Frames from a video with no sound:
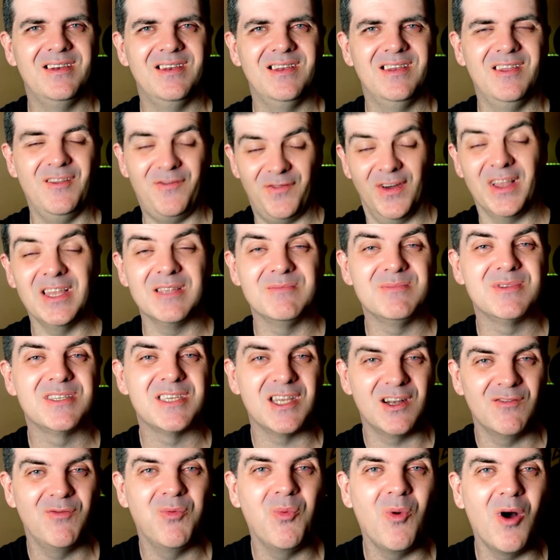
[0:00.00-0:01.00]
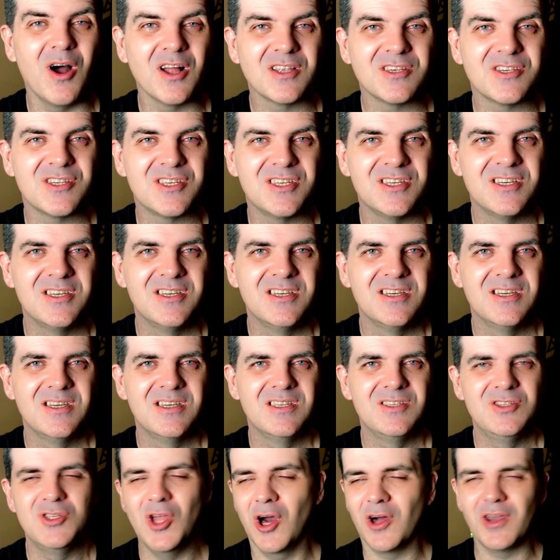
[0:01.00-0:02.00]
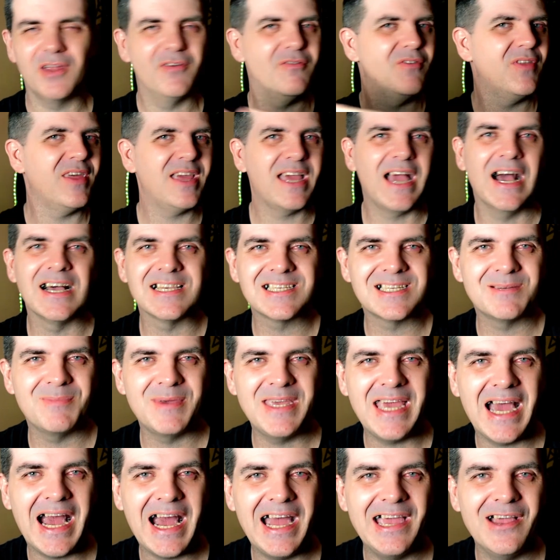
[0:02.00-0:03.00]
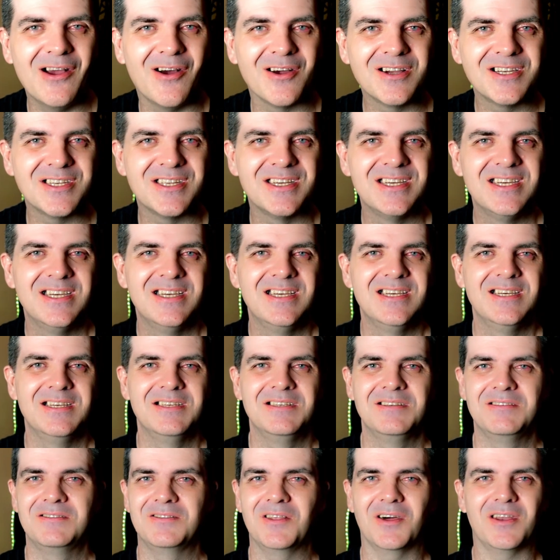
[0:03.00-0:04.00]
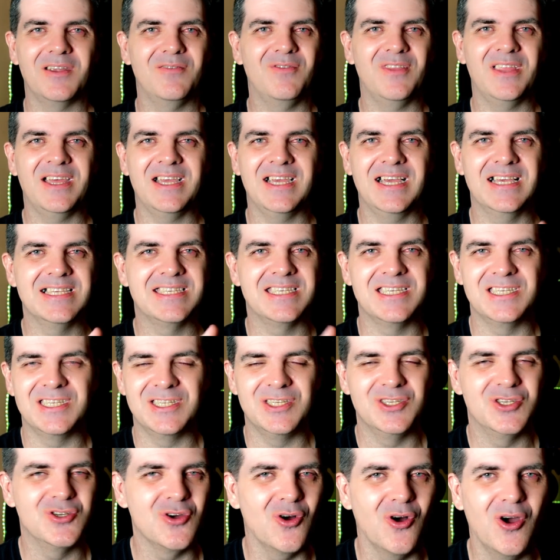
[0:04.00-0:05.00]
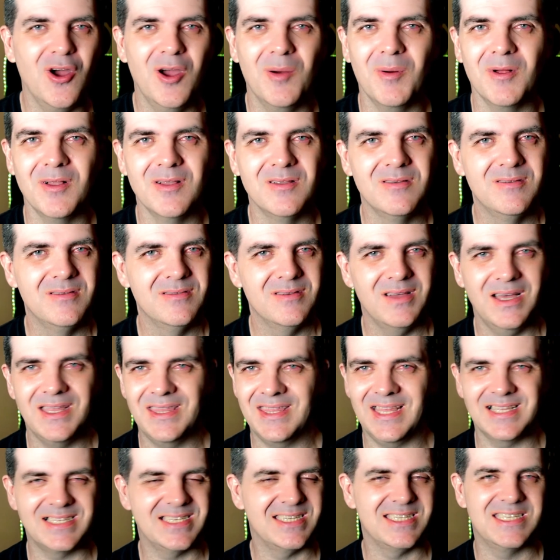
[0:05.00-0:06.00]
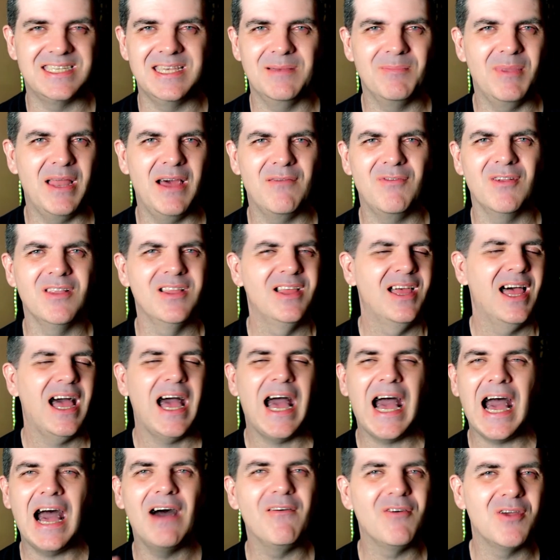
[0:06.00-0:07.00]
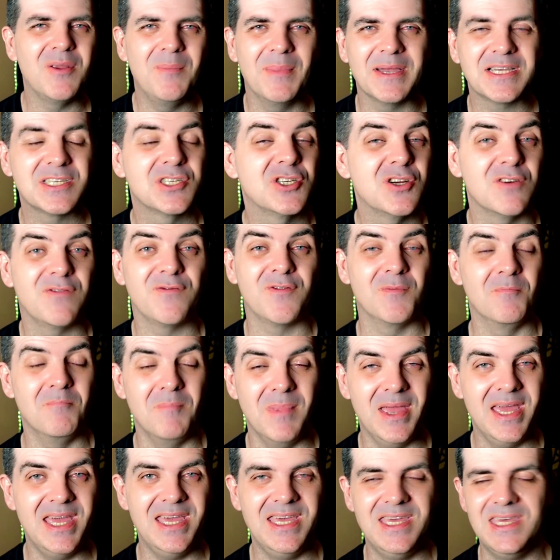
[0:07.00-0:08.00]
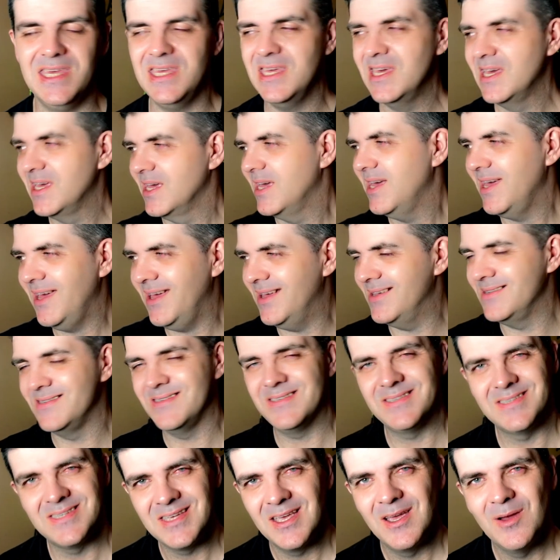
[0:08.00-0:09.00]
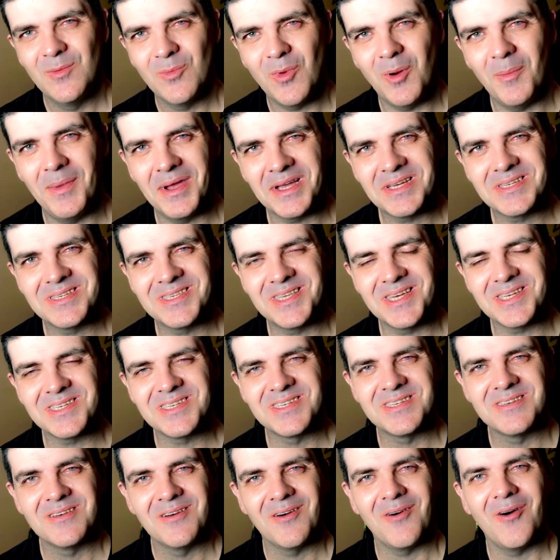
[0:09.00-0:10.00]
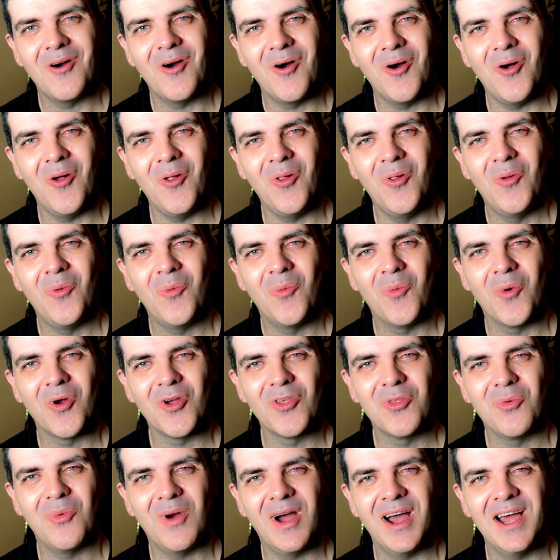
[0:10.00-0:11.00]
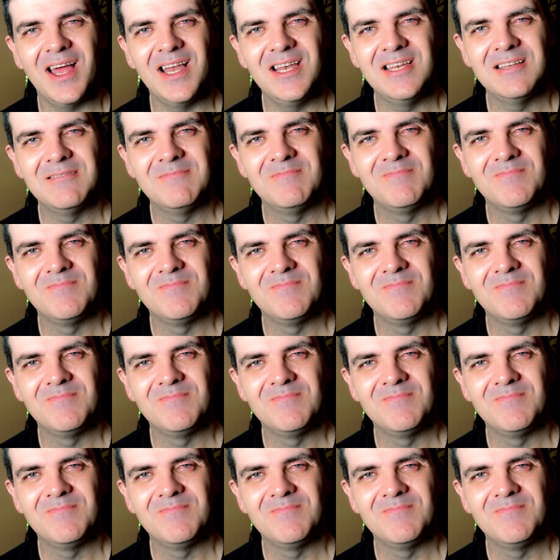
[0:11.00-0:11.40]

the films that I've watched. Not everything has to be high art. Not everything is as enjoyable that's the same level. Having a mixture for me is what makes this all worthwhile.